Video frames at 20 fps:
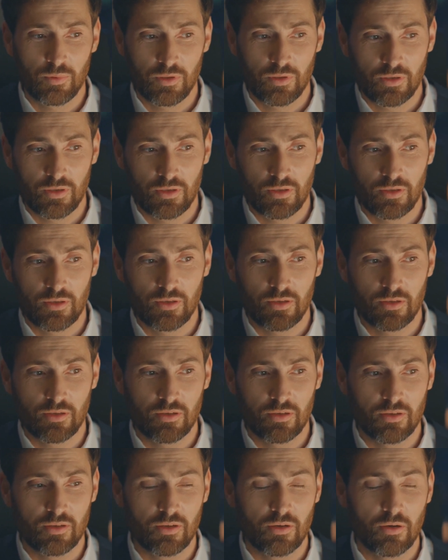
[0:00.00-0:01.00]
and
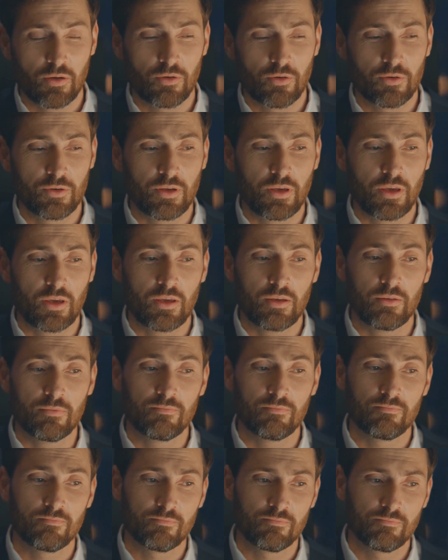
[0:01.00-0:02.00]
protect that time
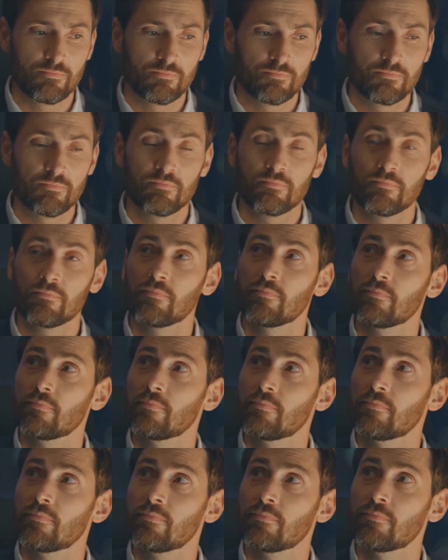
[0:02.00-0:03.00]
fiercely. Turn
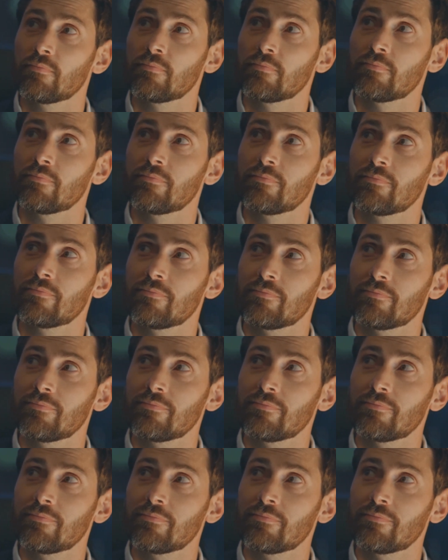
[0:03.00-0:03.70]
off notifications,